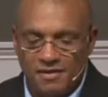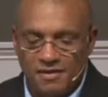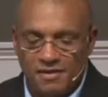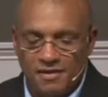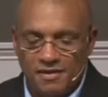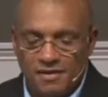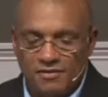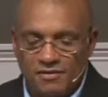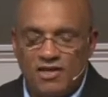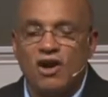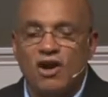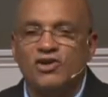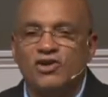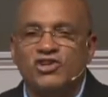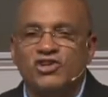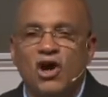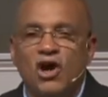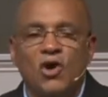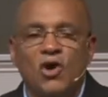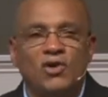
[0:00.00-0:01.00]
They are
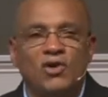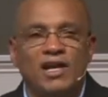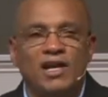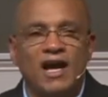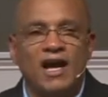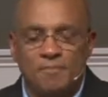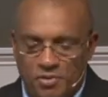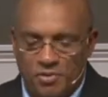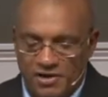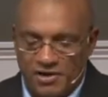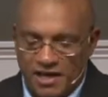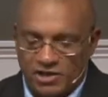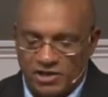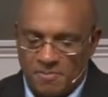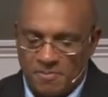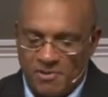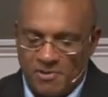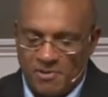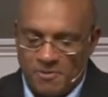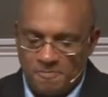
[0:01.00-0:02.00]
totally
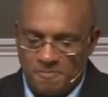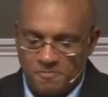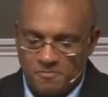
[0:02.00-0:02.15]
unpredictable.